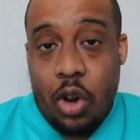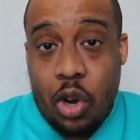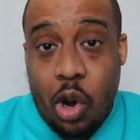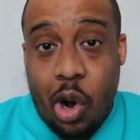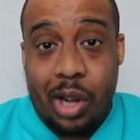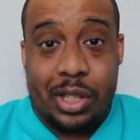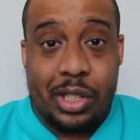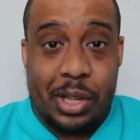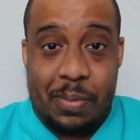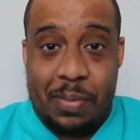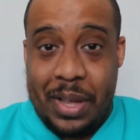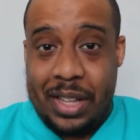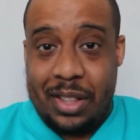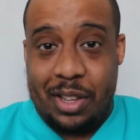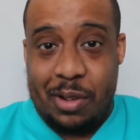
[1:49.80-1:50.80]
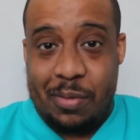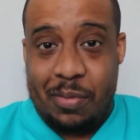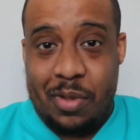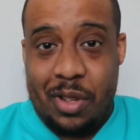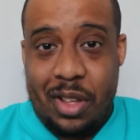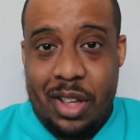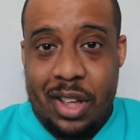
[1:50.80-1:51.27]
got to beat
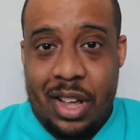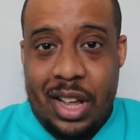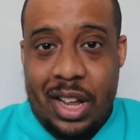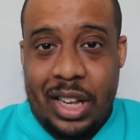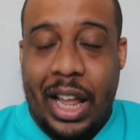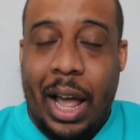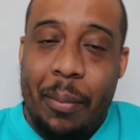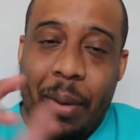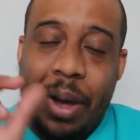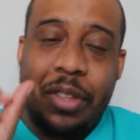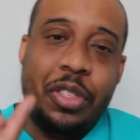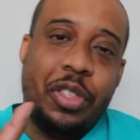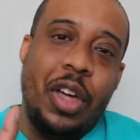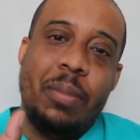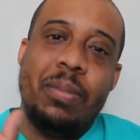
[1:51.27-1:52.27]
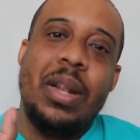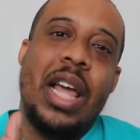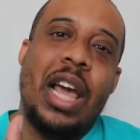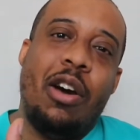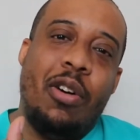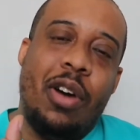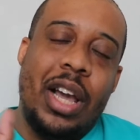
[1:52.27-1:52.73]
them. Like my
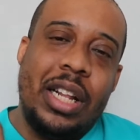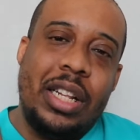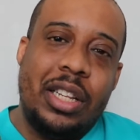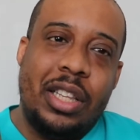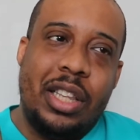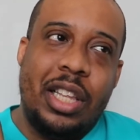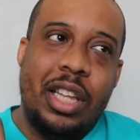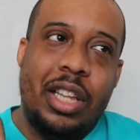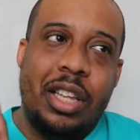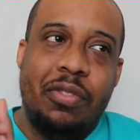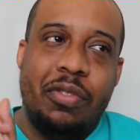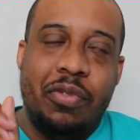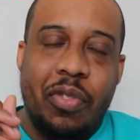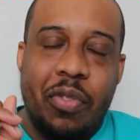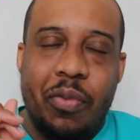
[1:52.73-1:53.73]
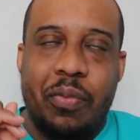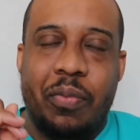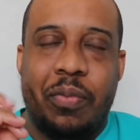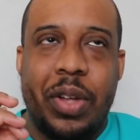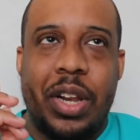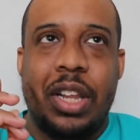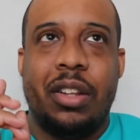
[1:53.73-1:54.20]
thumbnail in the
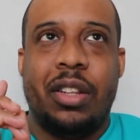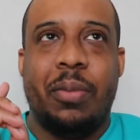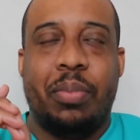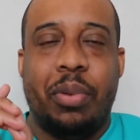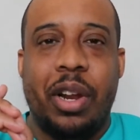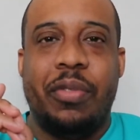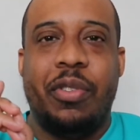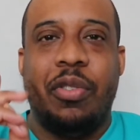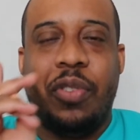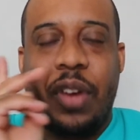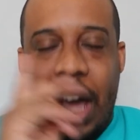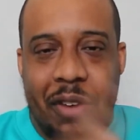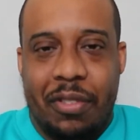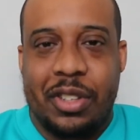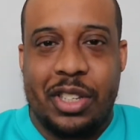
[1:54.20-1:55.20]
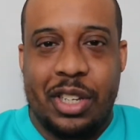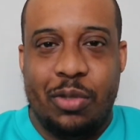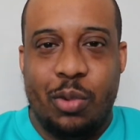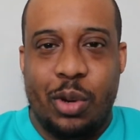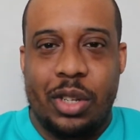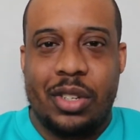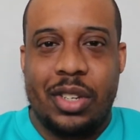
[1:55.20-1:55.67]
preview for
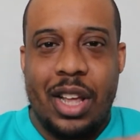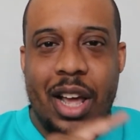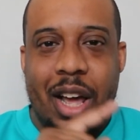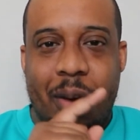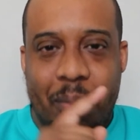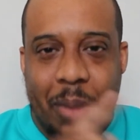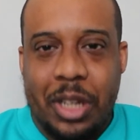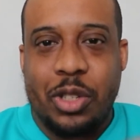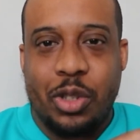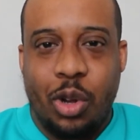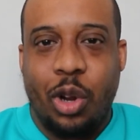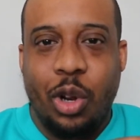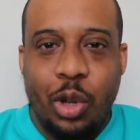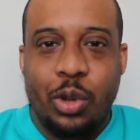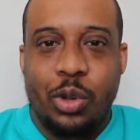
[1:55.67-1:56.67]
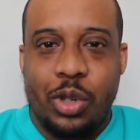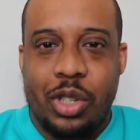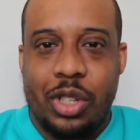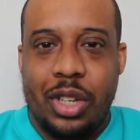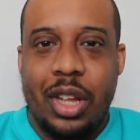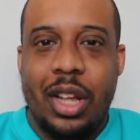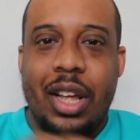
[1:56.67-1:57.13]
Everton was must not
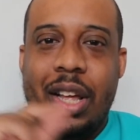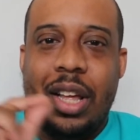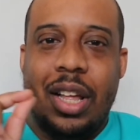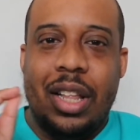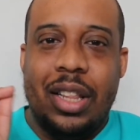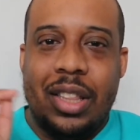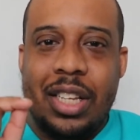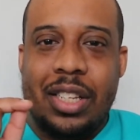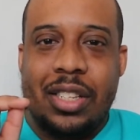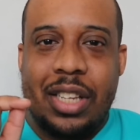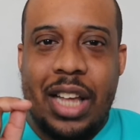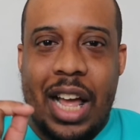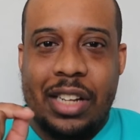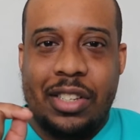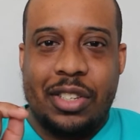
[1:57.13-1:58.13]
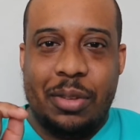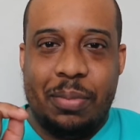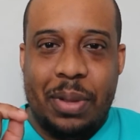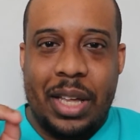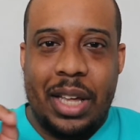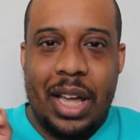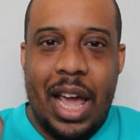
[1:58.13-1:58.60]
lose. This has to
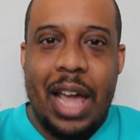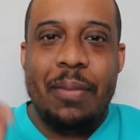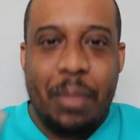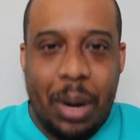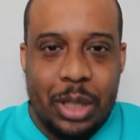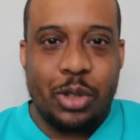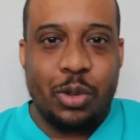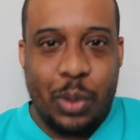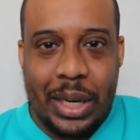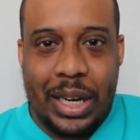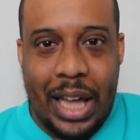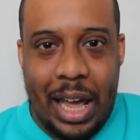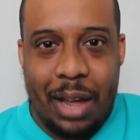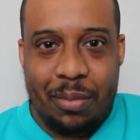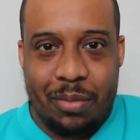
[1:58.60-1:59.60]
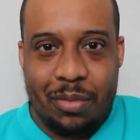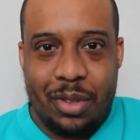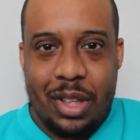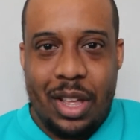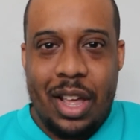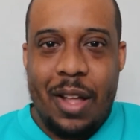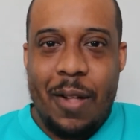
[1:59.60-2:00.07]
be a must-win game.
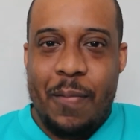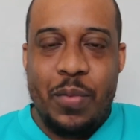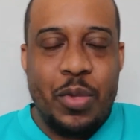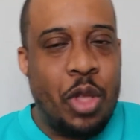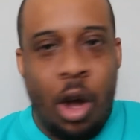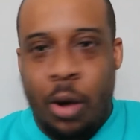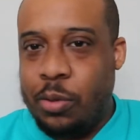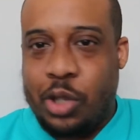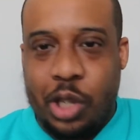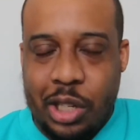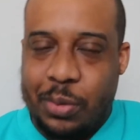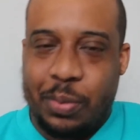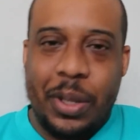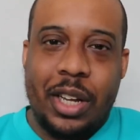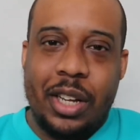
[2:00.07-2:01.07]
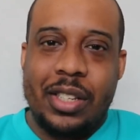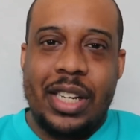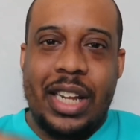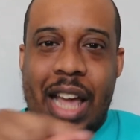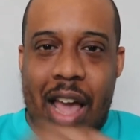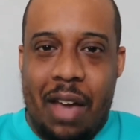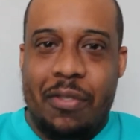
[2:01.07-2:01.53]
Not just because of
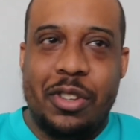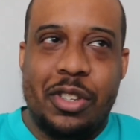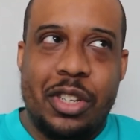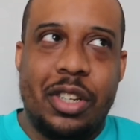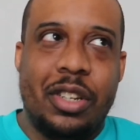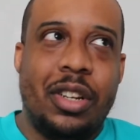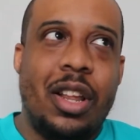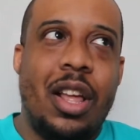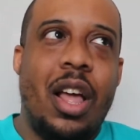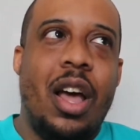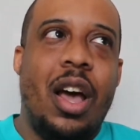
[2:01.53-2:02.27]
the Everton